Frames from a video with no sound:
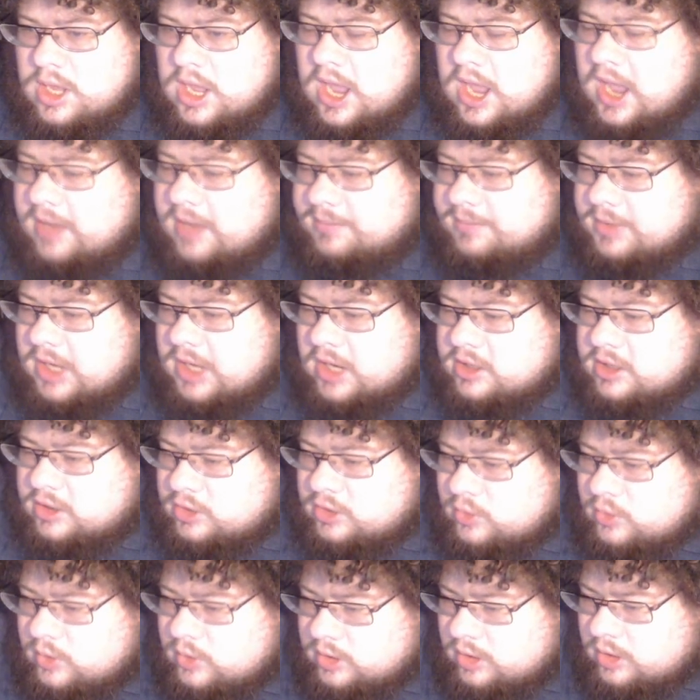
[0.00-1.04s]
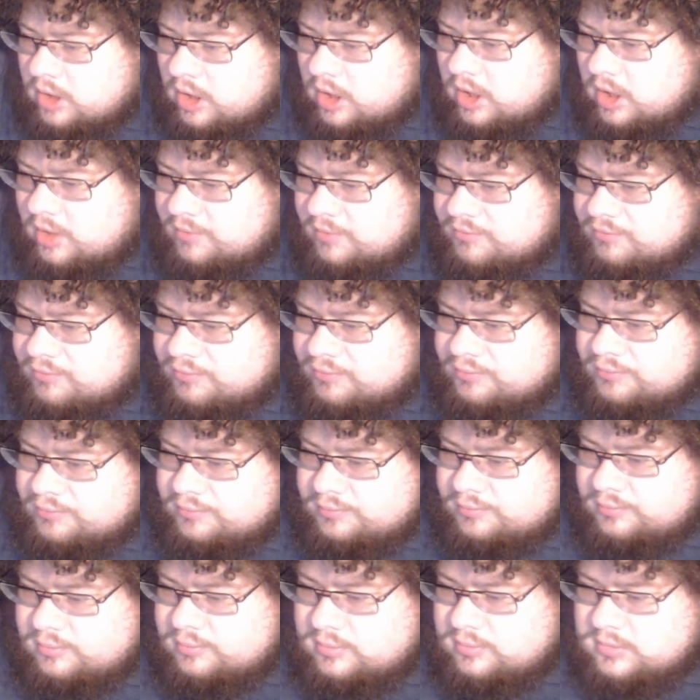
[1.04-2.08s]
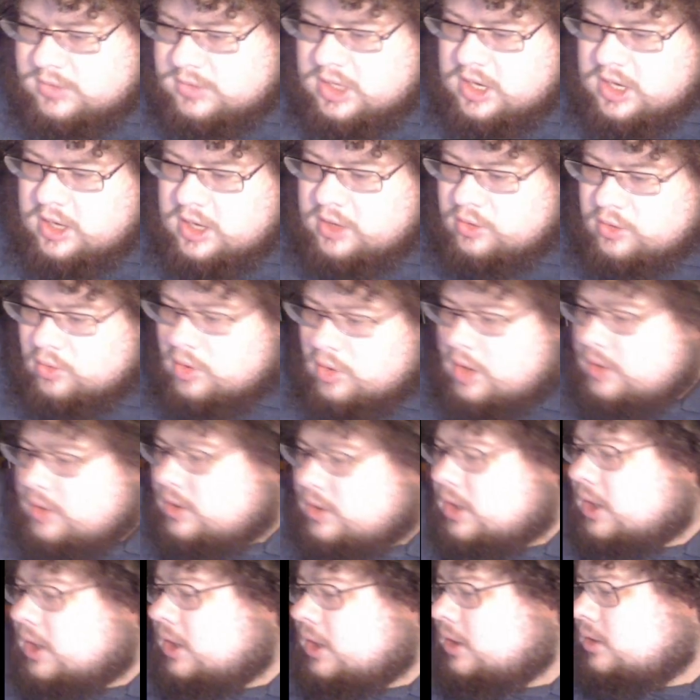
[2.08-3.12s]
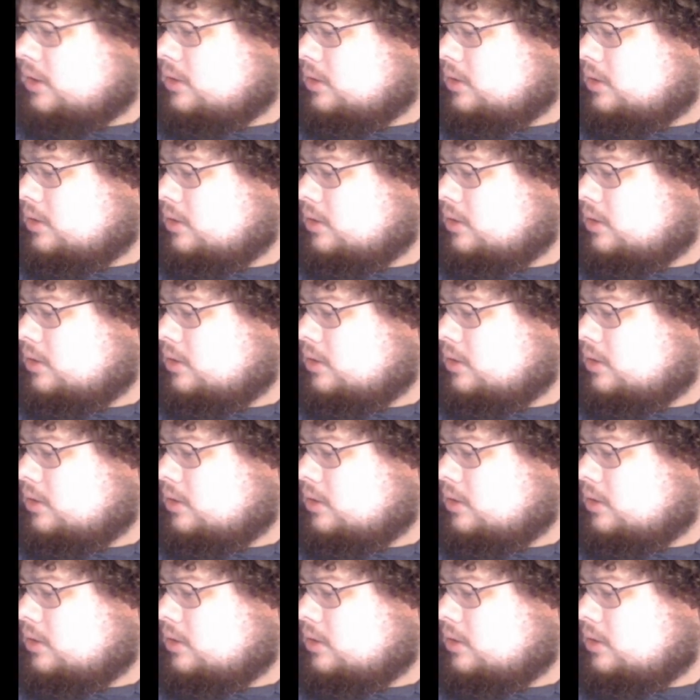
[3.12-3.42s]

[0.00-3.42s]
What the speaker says: I can do it offline or online.